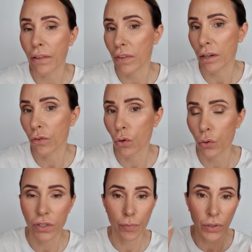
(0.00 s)
And then of
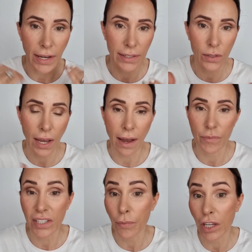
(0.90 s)
course, place
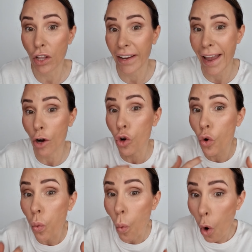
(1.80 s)
something like our
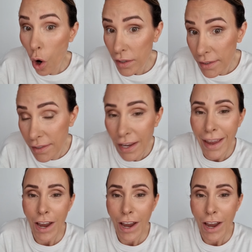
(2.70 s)
quartz,